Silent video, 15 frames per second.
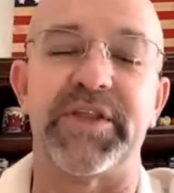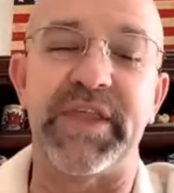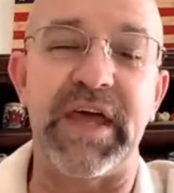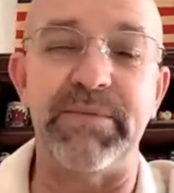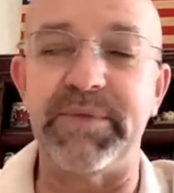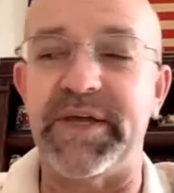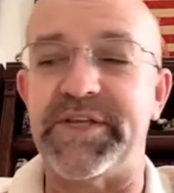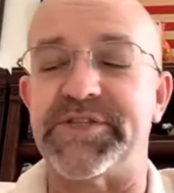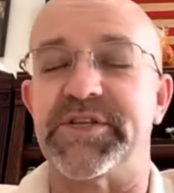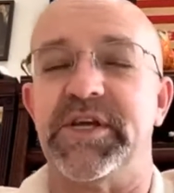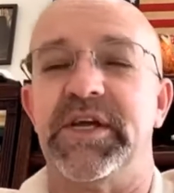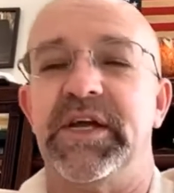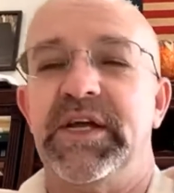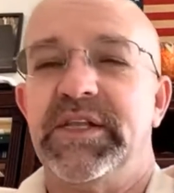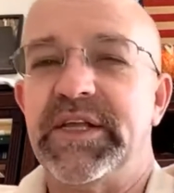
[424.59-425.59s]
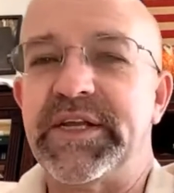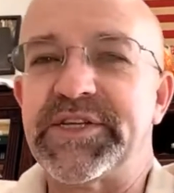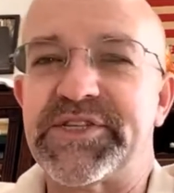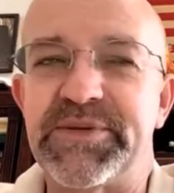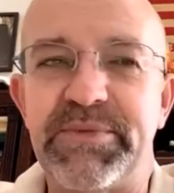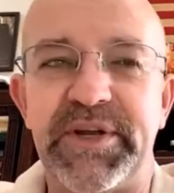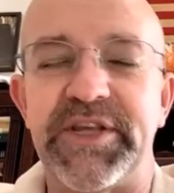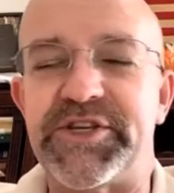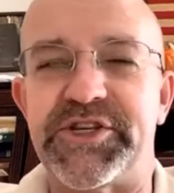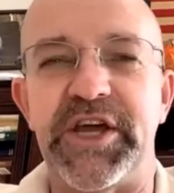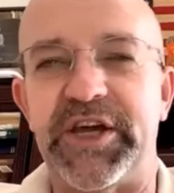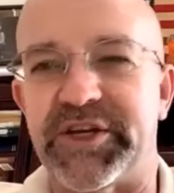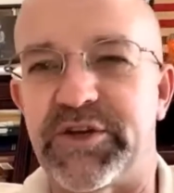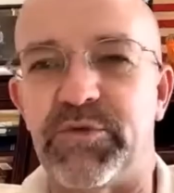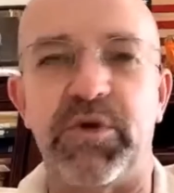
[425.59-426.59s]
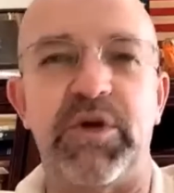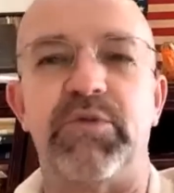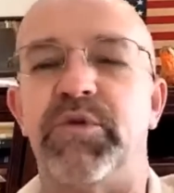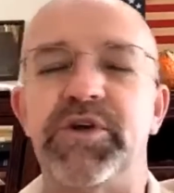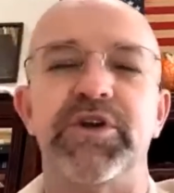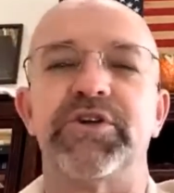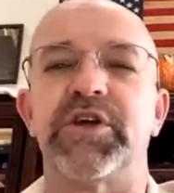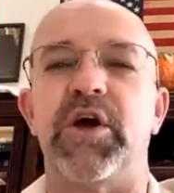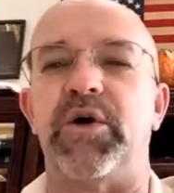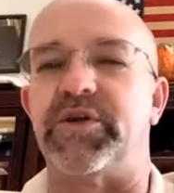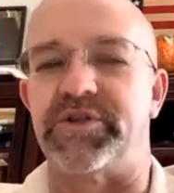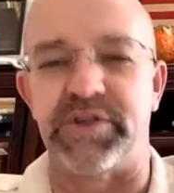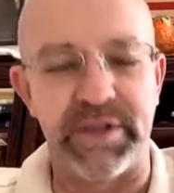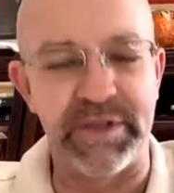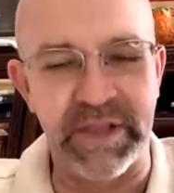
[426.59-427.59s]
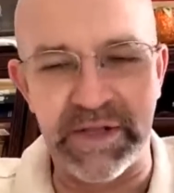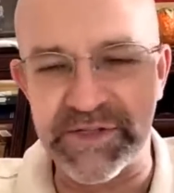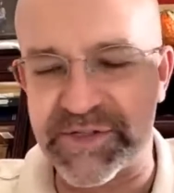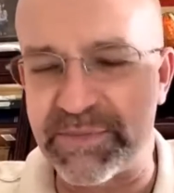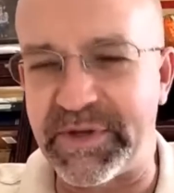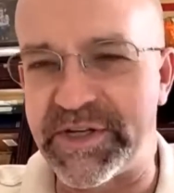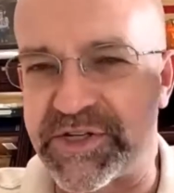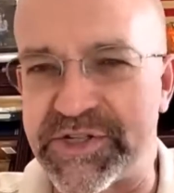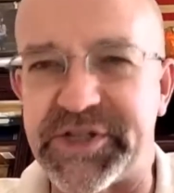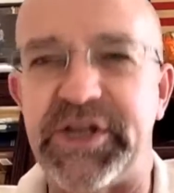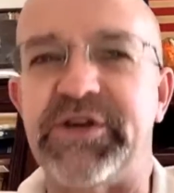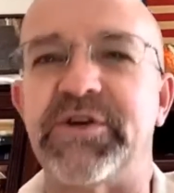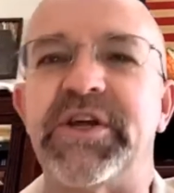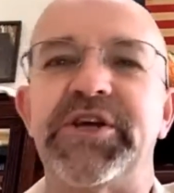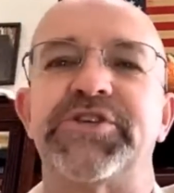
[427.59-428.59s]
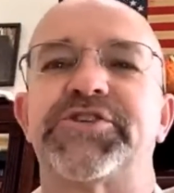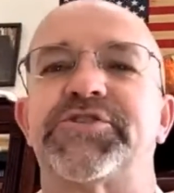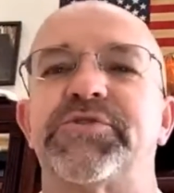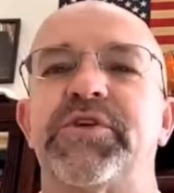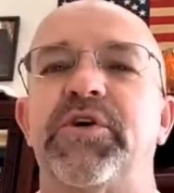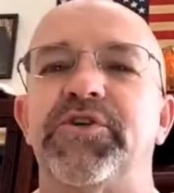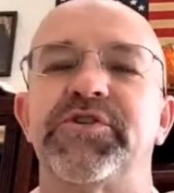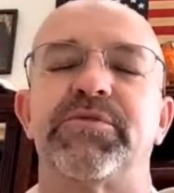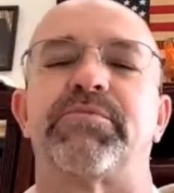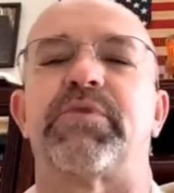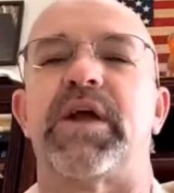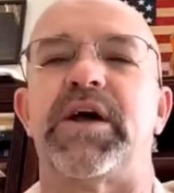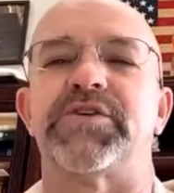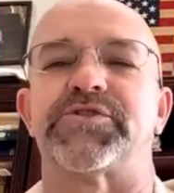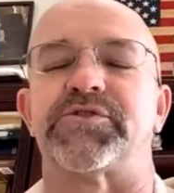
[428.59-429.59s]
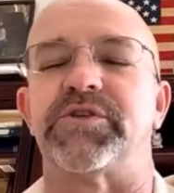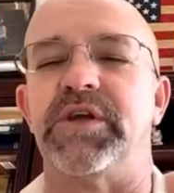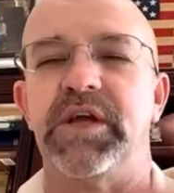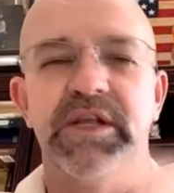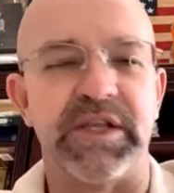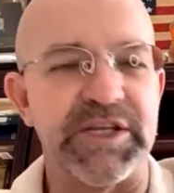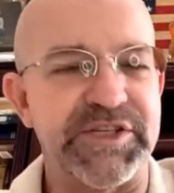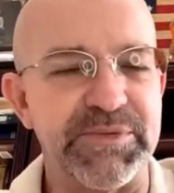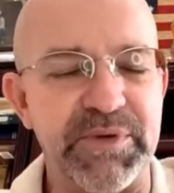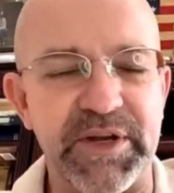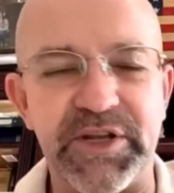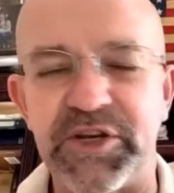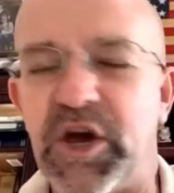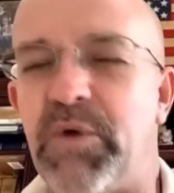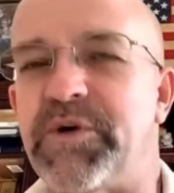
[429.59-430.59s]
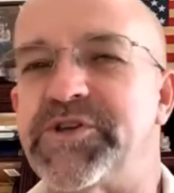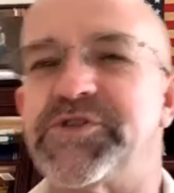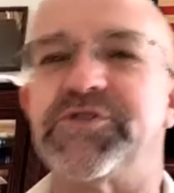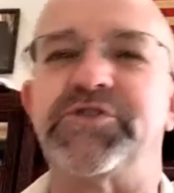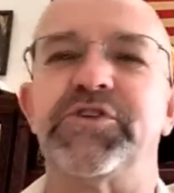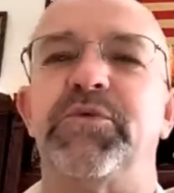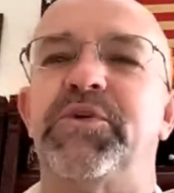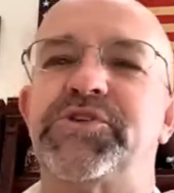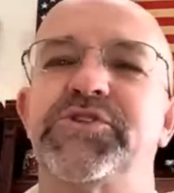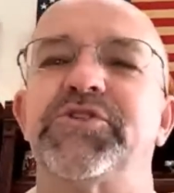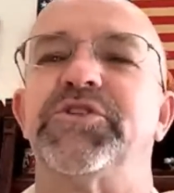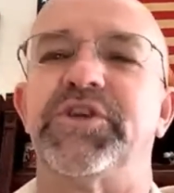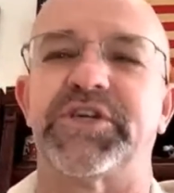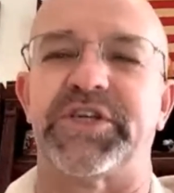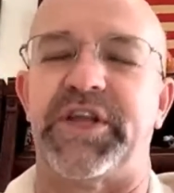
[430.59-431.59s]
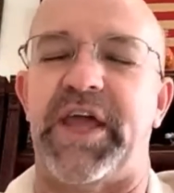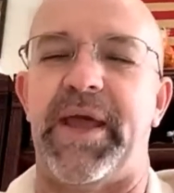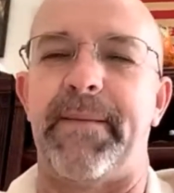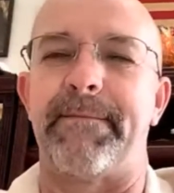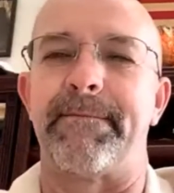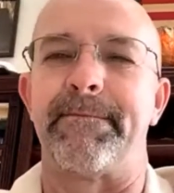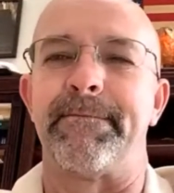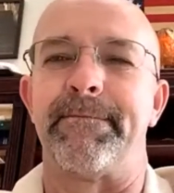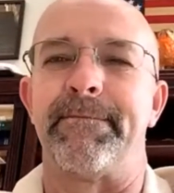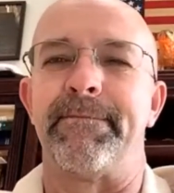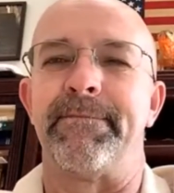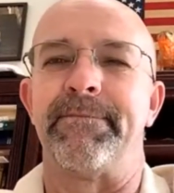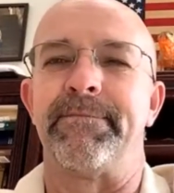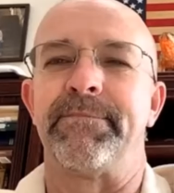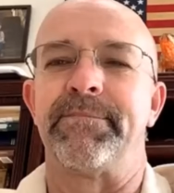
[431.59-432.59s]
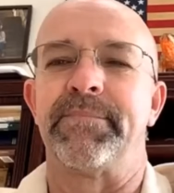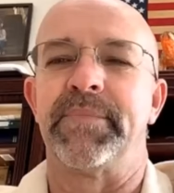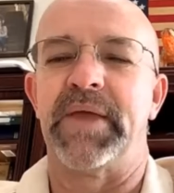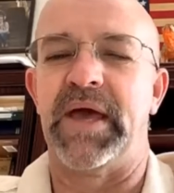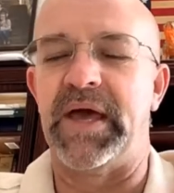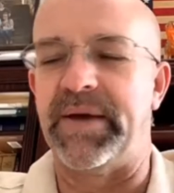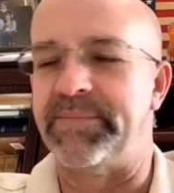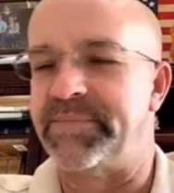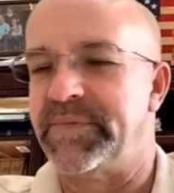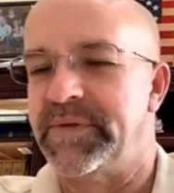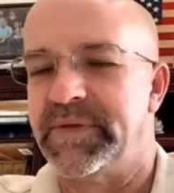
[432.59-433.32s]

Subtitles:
And that means letting somebody check where you're going. Let somebody see your history on your browser. Let somebody know what you're doing, what you're looking at.